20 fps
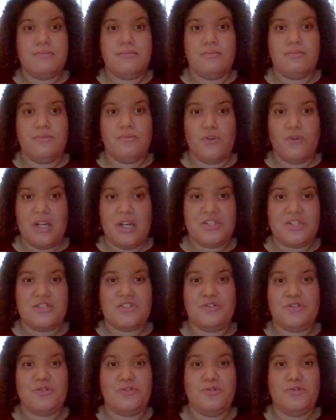
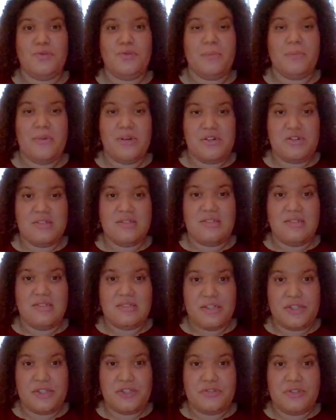rushed to emergency
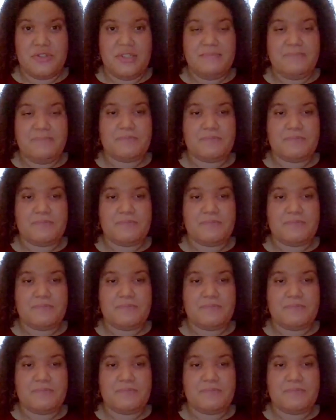surgery.